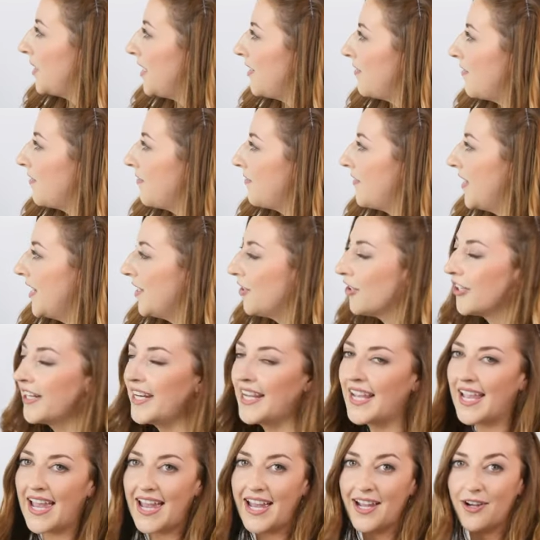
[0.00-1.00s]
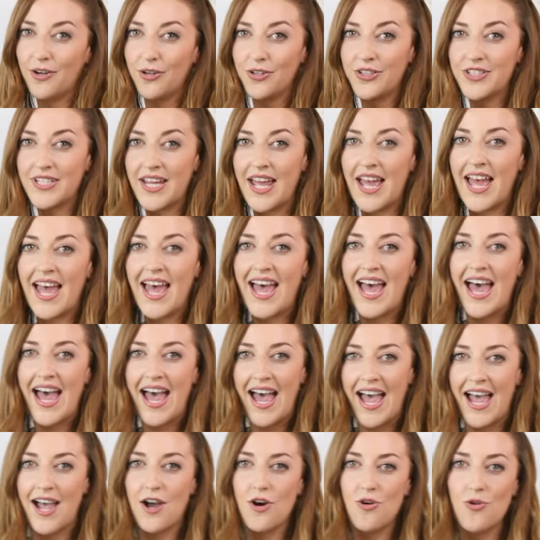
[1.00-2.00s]
figuring out
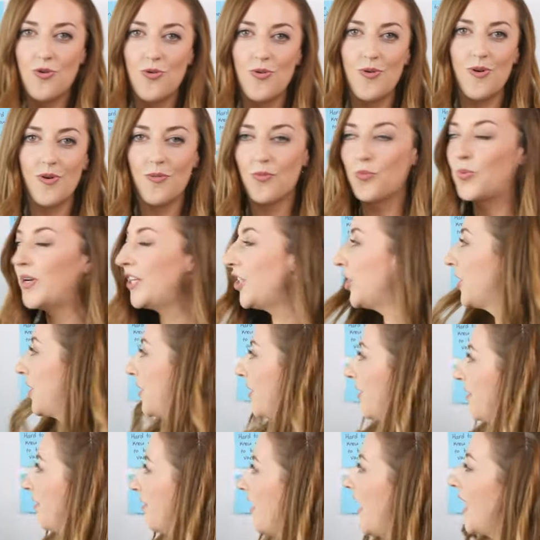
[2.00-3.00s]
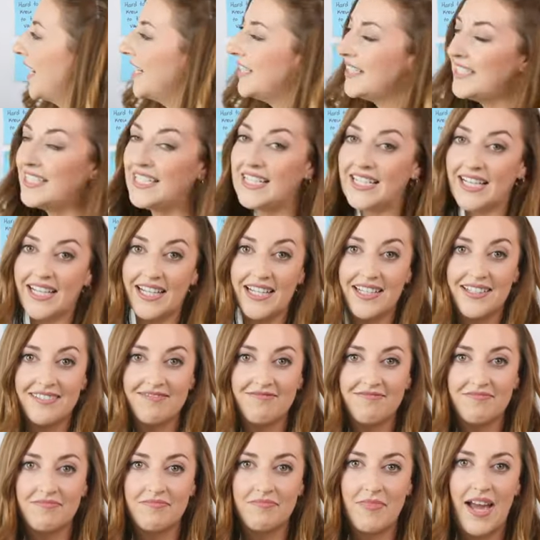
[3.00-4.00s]
which idea
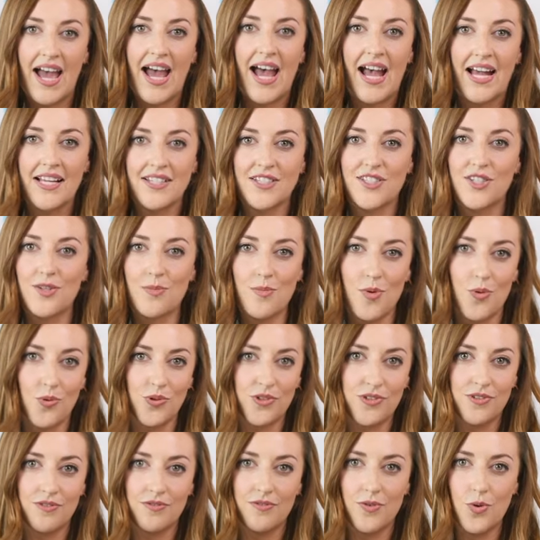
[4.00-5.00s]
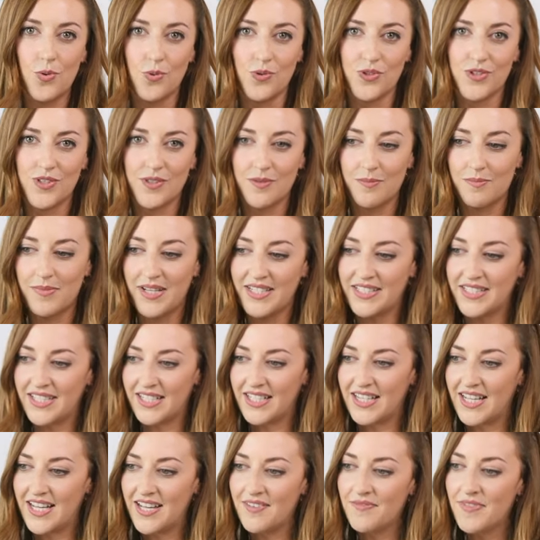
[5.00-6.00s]
has the most votes,
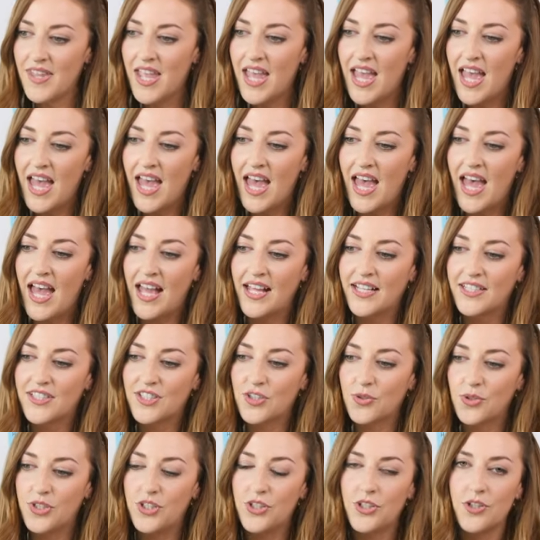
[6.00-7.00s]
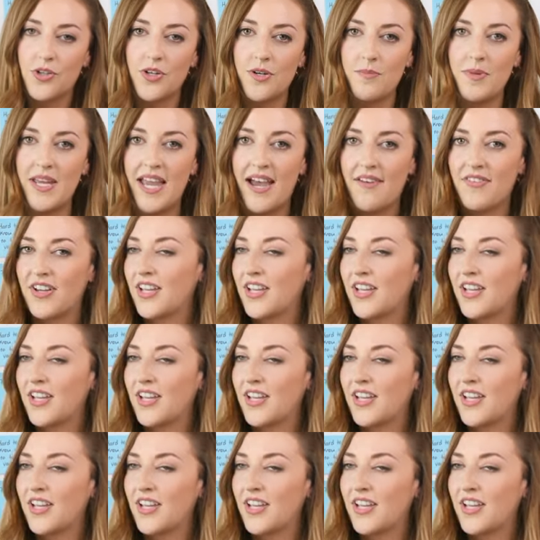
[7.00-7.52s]
basically. So you're going to be having a